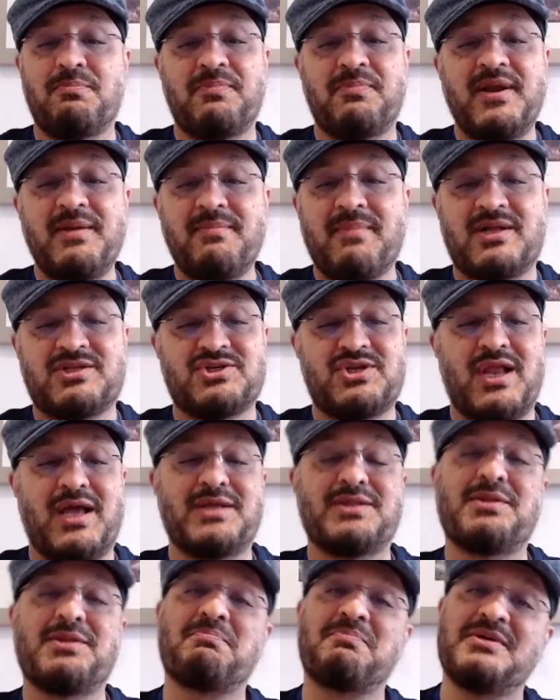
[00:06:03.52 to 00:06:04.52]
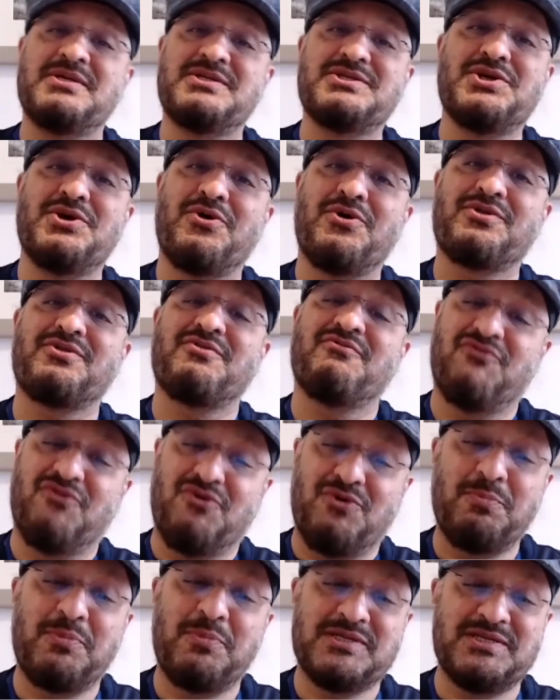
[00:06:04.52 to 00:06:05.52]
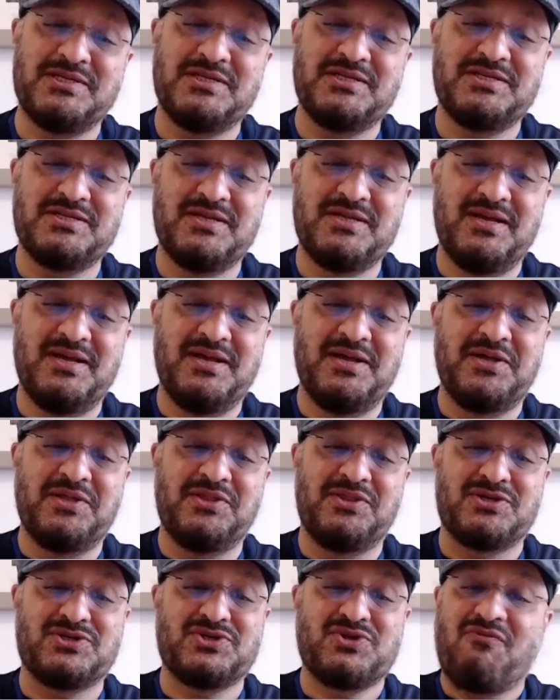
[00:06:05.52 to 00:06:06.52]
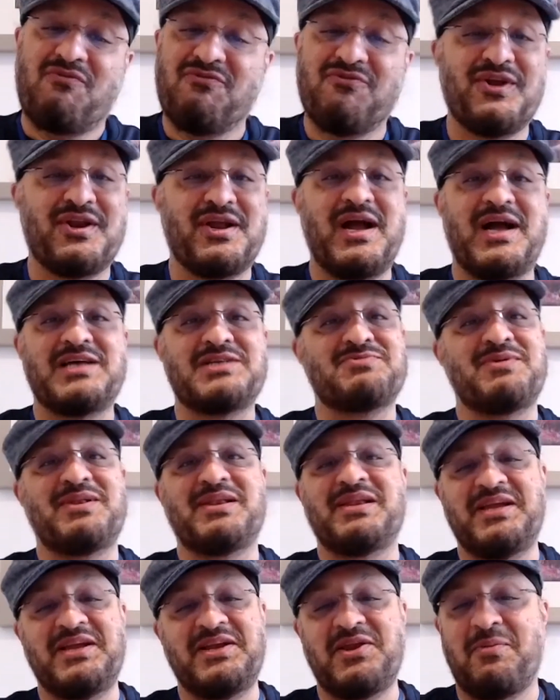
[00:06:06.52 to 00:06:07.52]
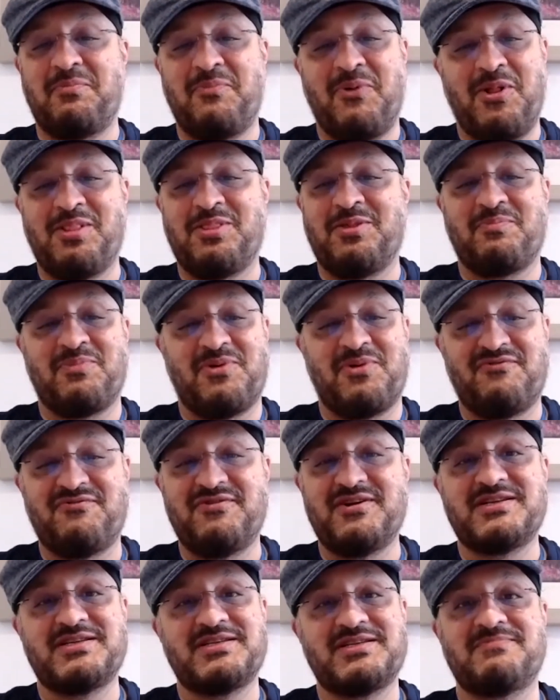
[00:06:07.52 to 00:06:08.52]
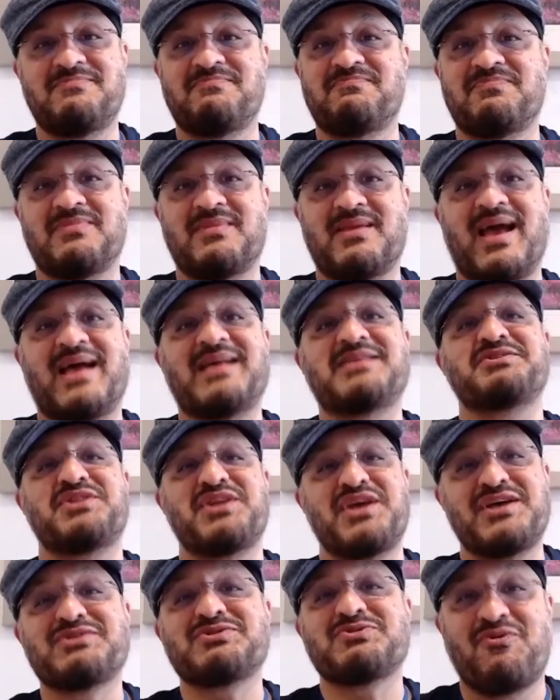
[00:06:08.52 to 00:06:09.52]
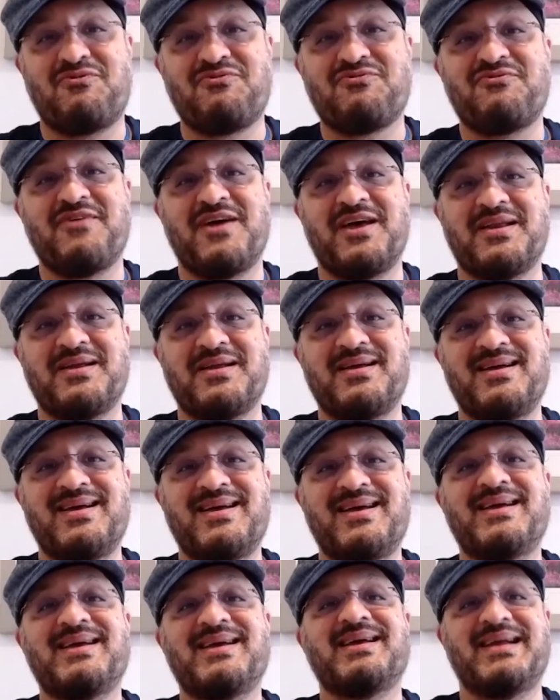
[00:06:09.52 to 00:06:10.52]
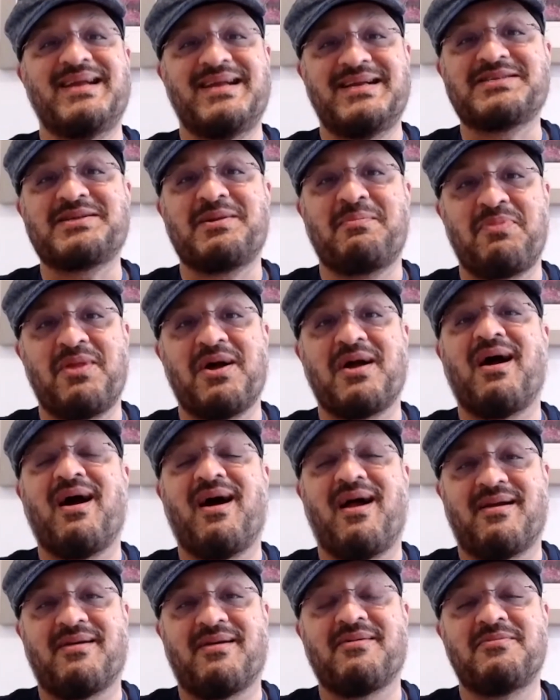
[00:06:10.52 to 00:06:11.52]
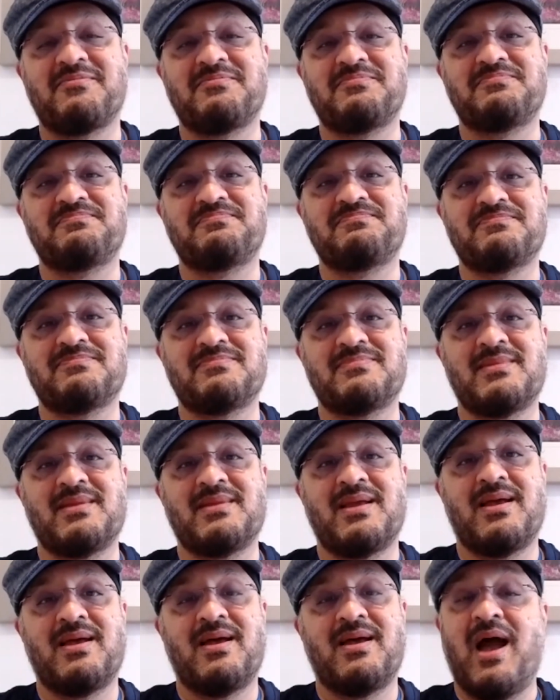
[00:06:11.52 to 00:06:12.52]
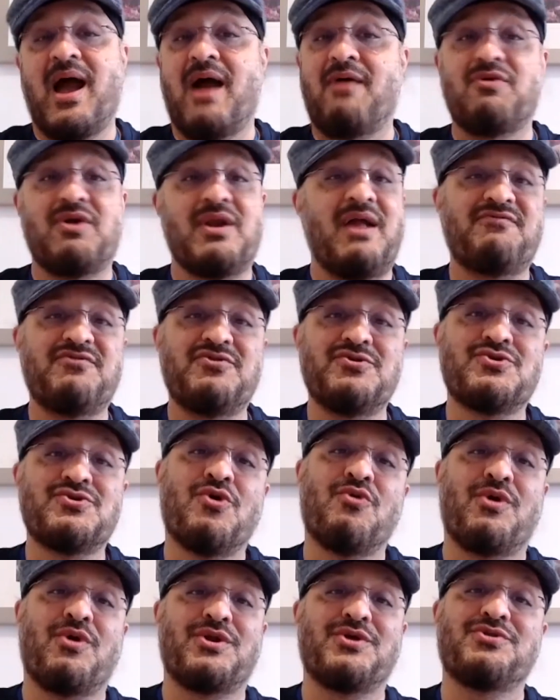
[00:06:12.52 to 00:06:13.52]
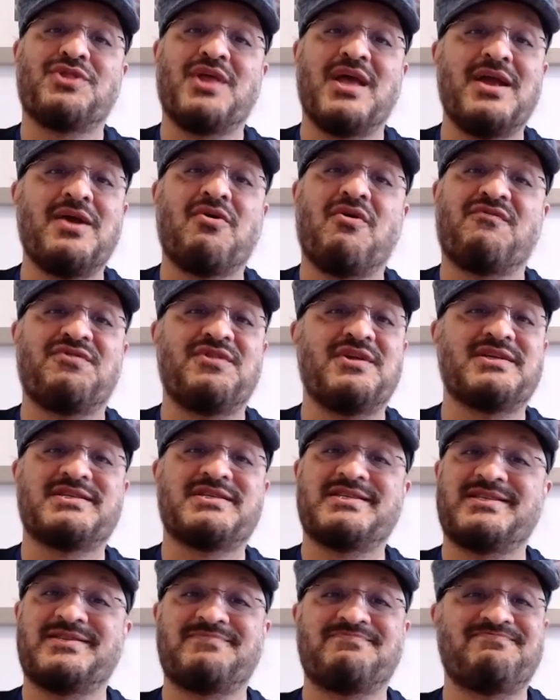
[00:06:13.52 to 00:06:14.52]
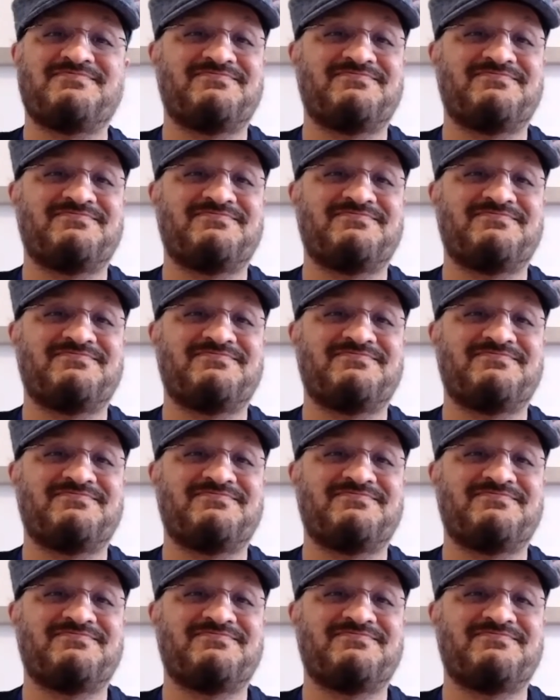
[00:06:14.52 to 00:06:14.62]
pretty much like the PC or the phone business, the software guys will eat up all the profits as their software eats up the car. I would love to know what you think of this